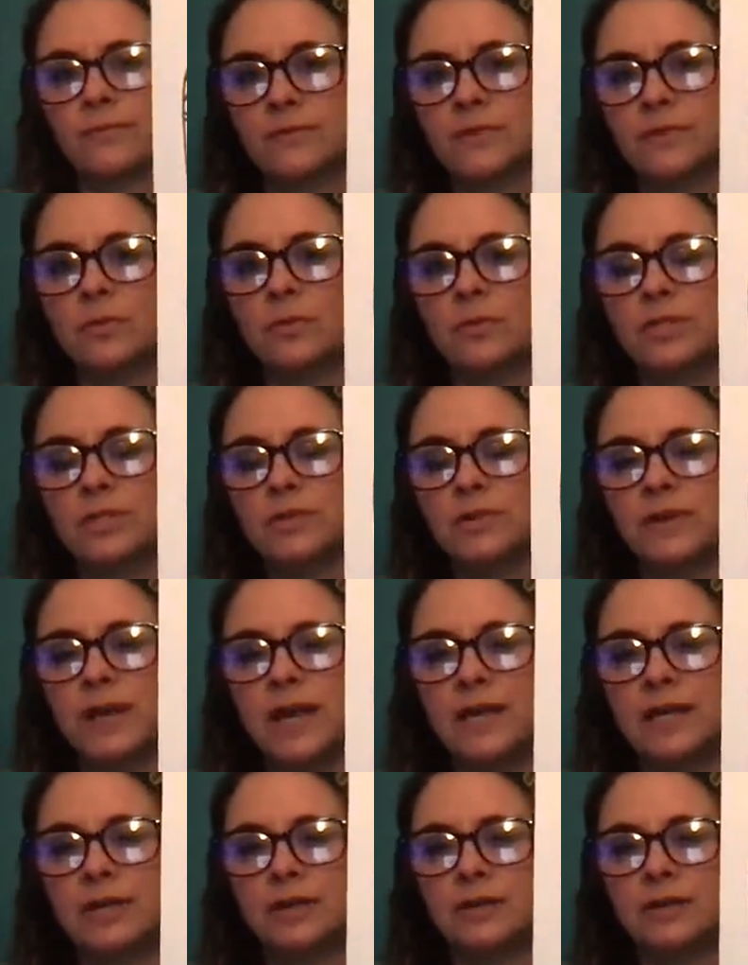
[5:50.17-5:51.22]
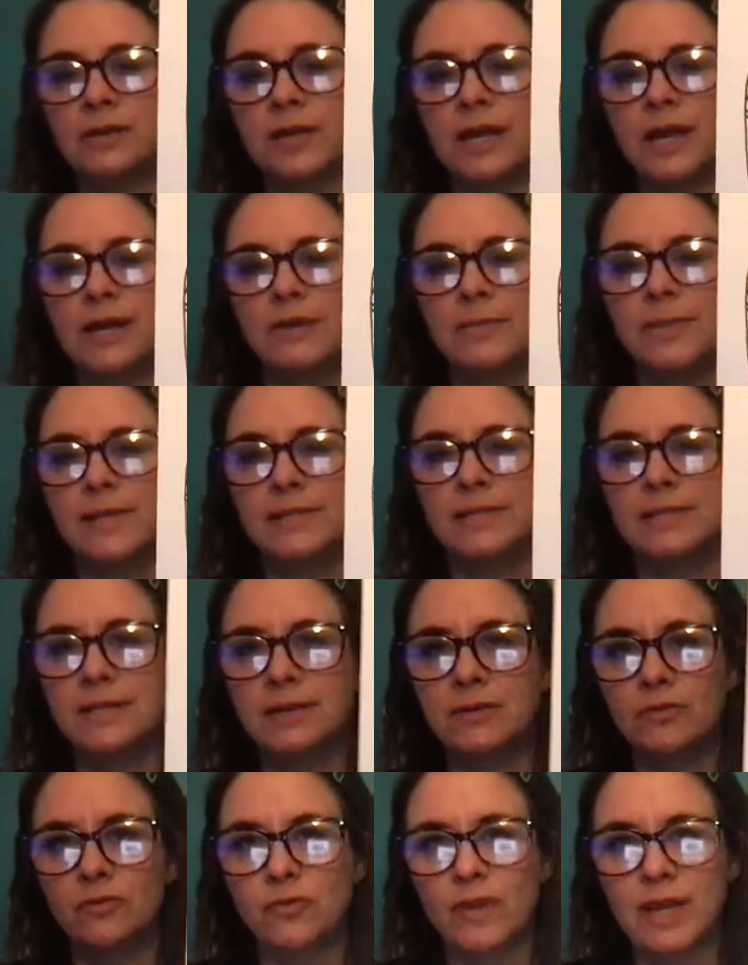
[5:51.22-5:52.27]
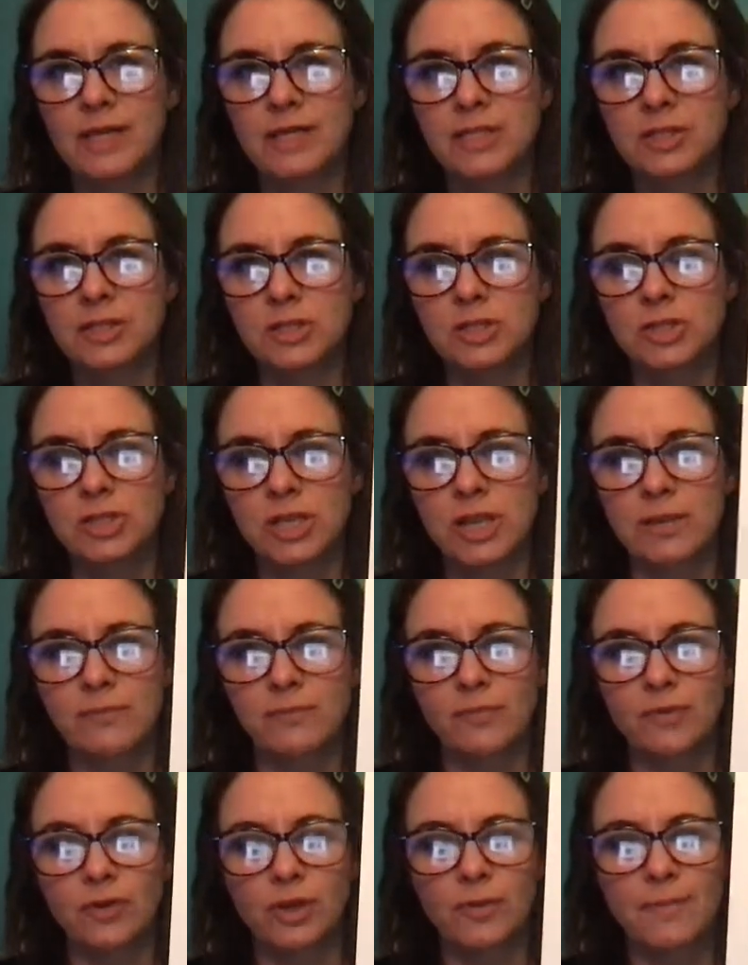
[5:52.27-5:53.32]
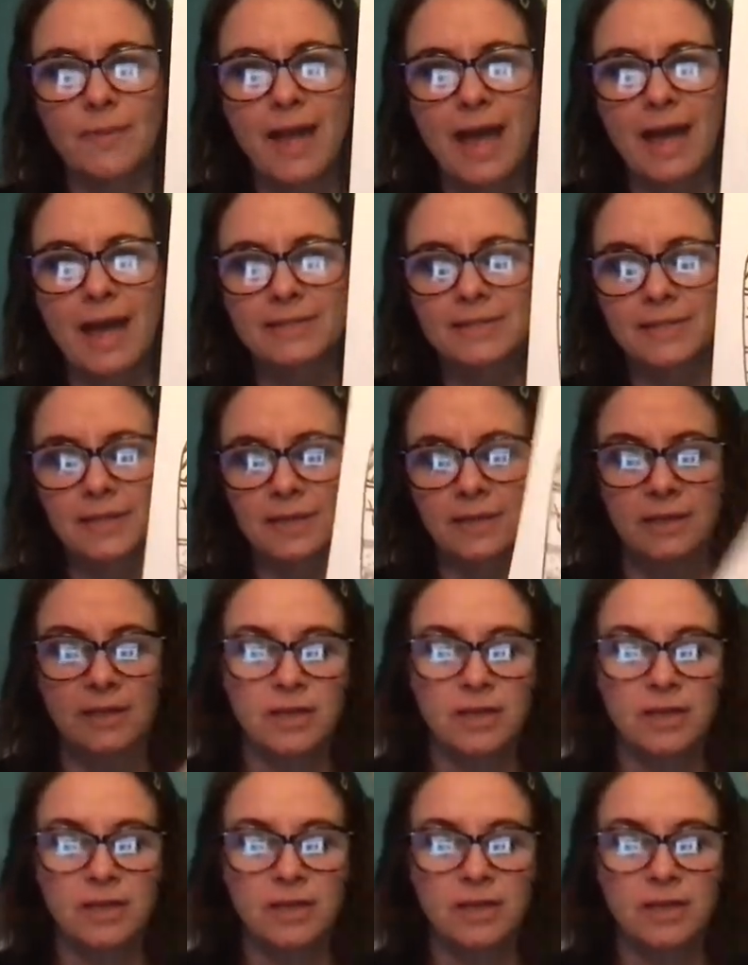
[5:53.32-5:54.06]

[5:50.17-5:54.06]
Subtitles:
So once you've got your kind of basic face shape for your mask,